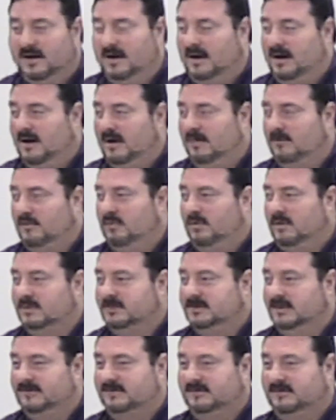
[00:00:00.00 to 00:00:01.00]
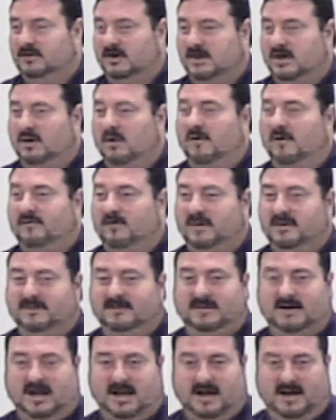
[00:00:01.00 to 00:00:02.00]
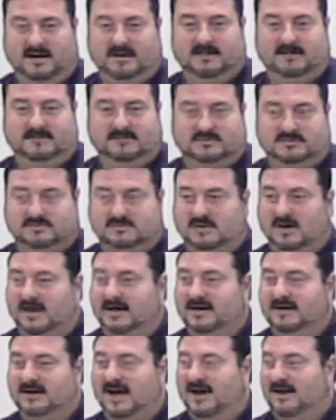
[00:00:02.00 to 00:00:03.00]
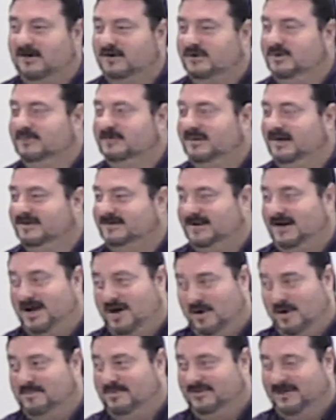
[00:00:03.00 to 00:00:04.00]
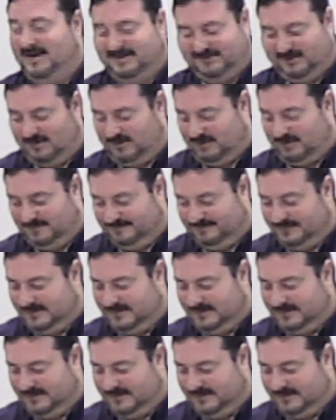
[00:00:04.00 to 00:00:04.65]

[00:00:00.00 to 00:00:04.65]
We're just looking over it and trying to add our 2 cents and help. That's all.